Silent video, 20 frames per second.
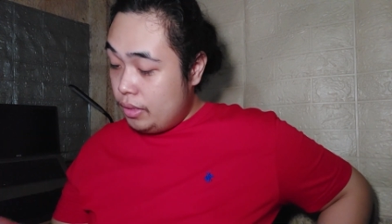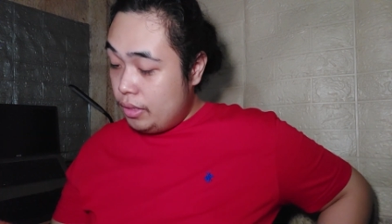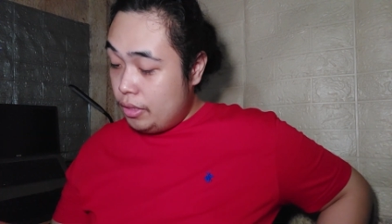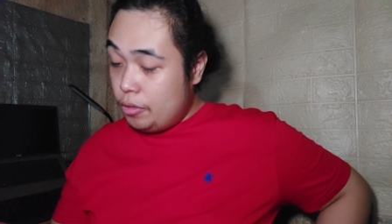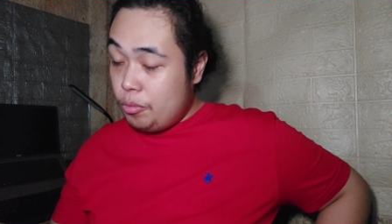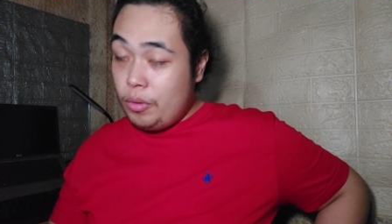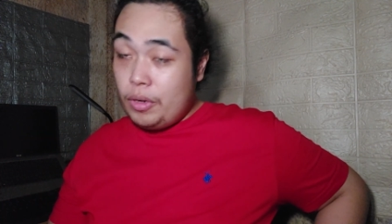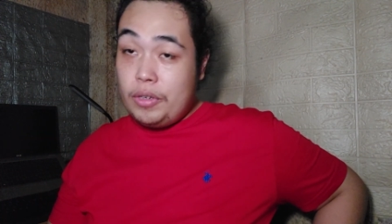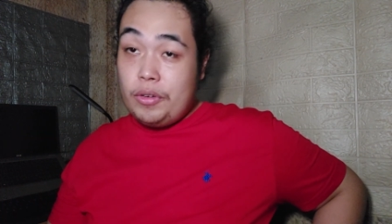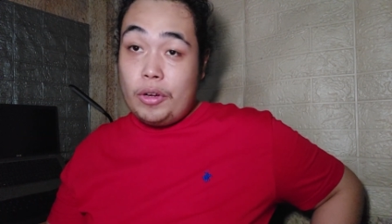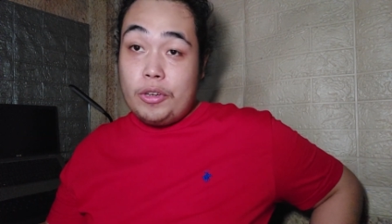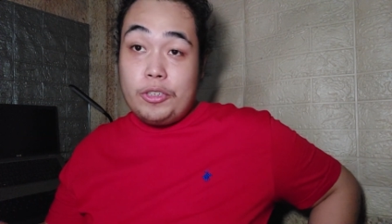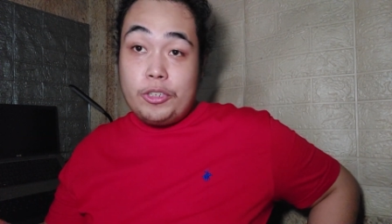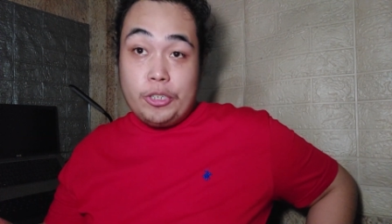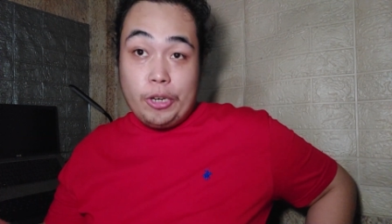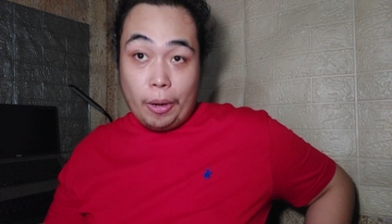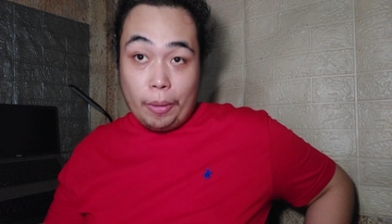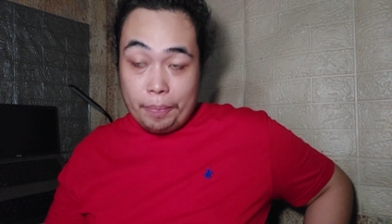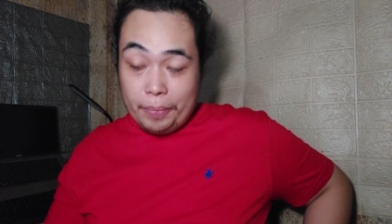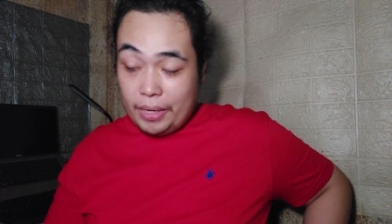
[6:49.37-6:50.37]
this one on
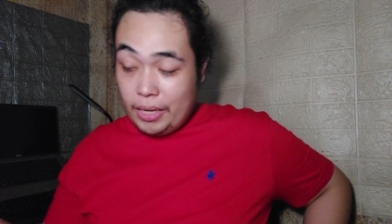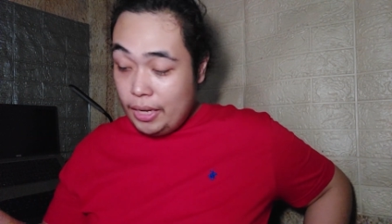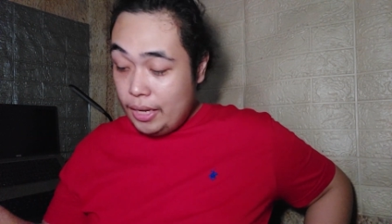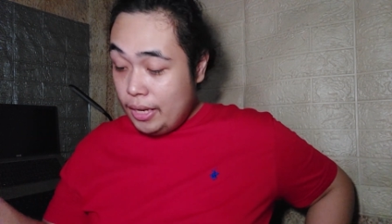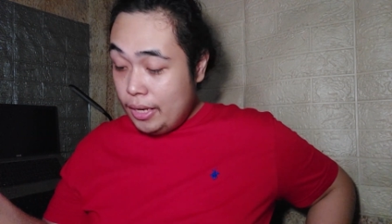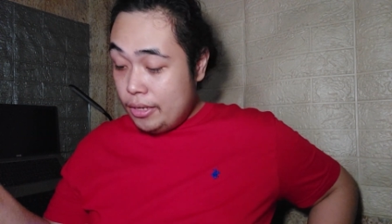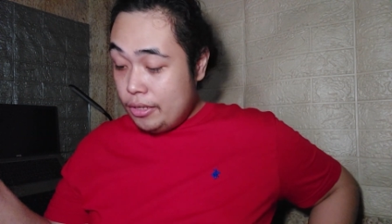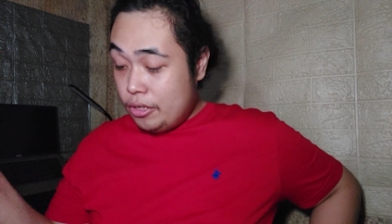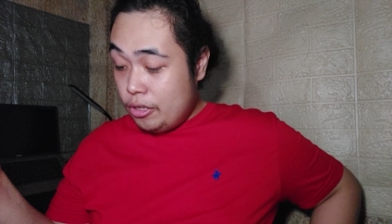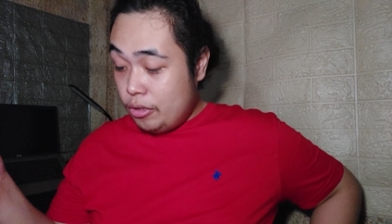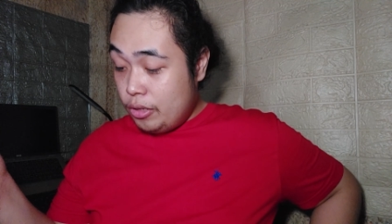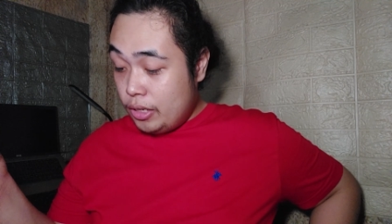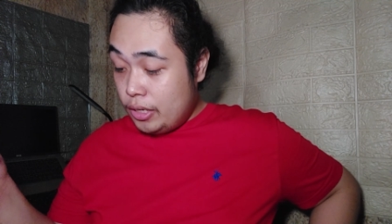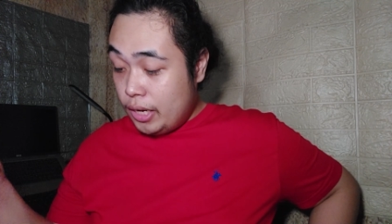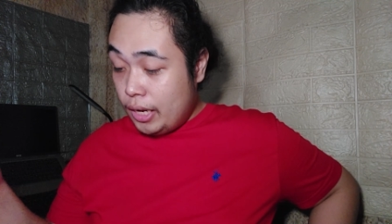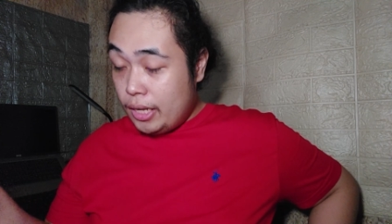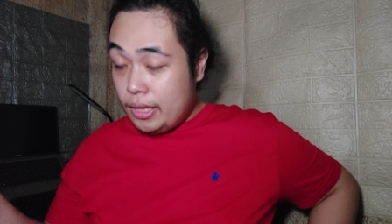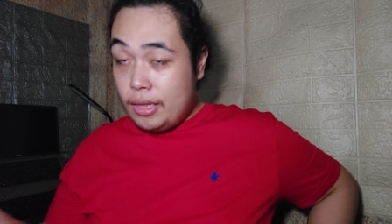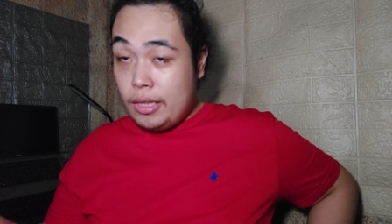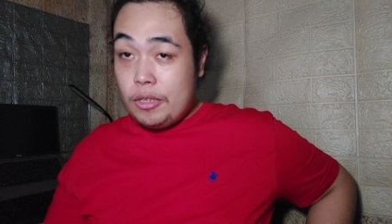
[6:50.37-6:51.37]
Shopee, so you can
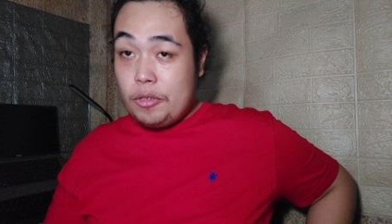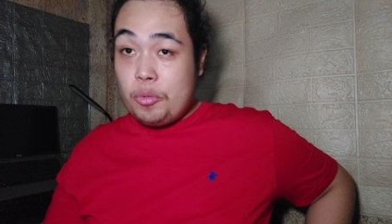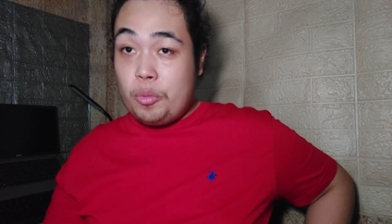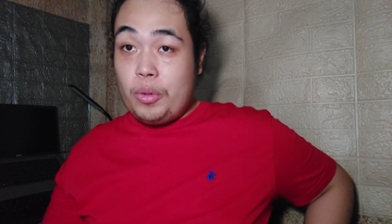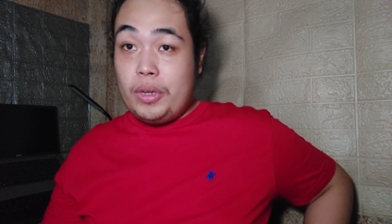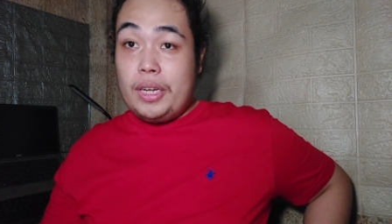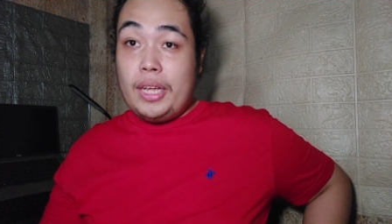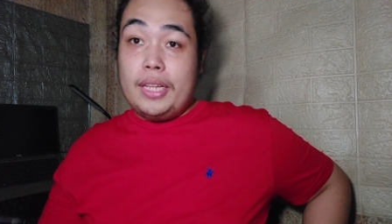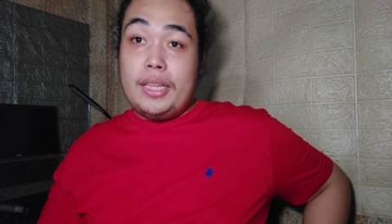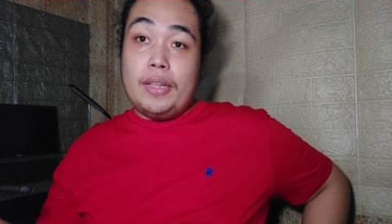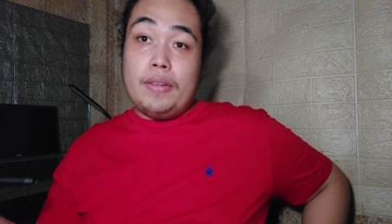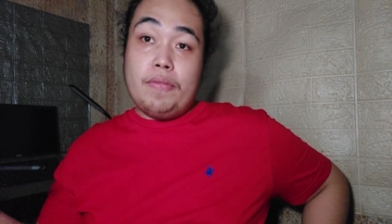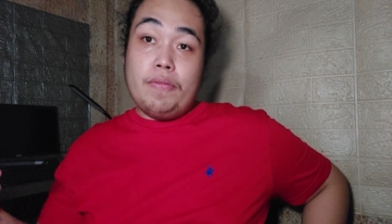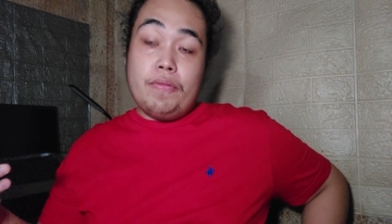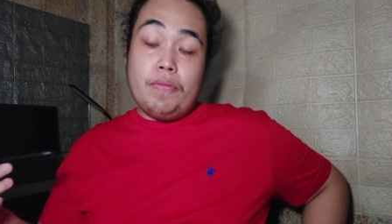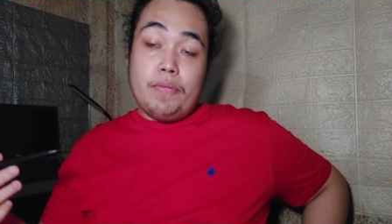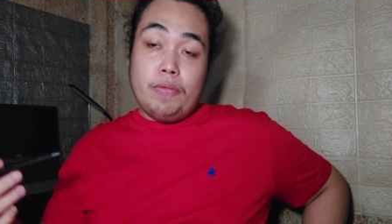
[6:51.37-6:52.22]
get this one at a